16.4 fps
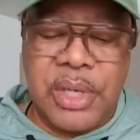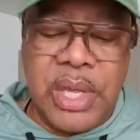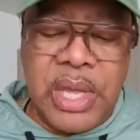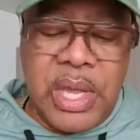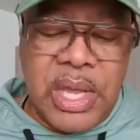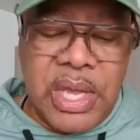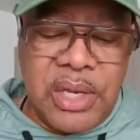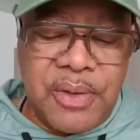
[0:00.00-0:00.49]

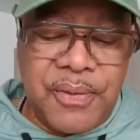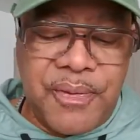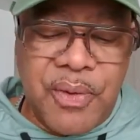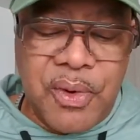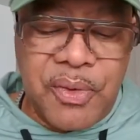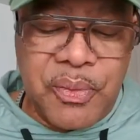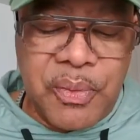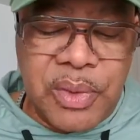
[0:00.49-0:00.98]
And the fourth
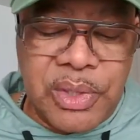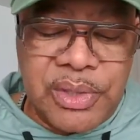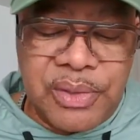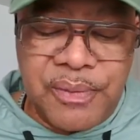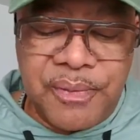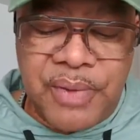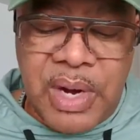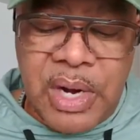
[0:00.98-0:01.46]
one is
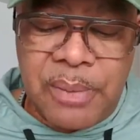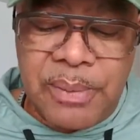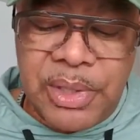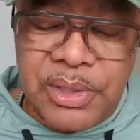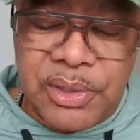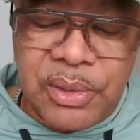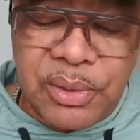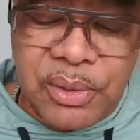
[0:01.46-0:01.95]

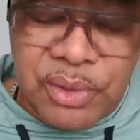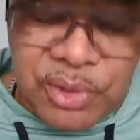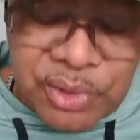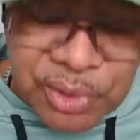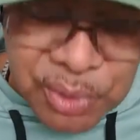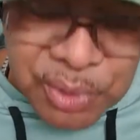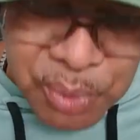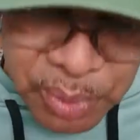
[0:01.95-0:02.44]
environmental
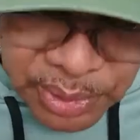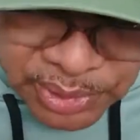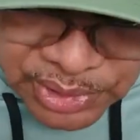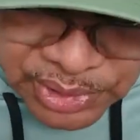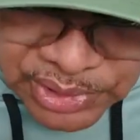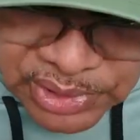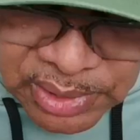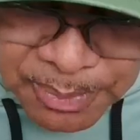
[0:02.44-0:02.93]

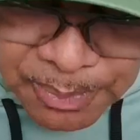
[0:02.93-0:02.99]
stewardship.